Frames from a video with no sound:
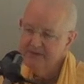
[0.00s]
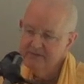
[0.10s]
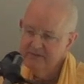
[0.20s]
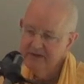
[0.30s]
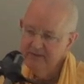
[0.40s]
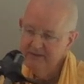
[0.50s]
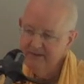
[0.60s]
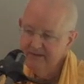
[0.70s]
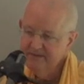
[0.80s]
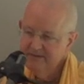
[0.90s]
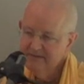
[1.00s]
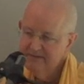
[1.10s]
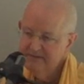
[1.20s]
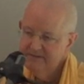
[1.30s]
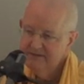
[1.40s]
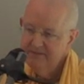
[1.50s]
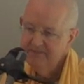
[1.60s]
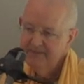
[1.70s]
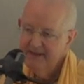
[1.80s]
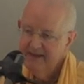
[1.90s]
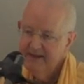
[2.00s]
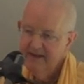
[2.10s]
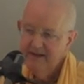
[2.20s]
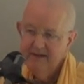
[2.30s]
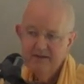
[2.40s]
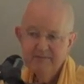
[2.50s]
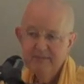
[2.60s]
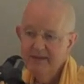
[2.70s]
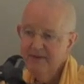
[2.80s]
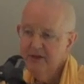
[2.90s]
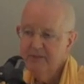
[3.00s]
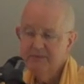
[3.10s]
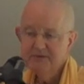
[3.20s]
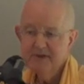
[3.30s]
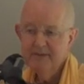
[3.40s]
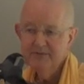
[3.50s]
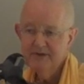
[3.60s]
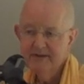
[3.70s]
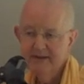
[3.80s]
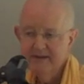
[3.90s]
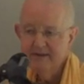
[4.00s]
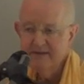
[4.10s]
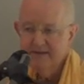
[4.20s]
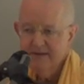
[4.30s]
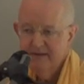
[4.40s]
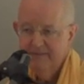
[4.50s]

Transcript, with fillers: to deal with it. Maybe the perception is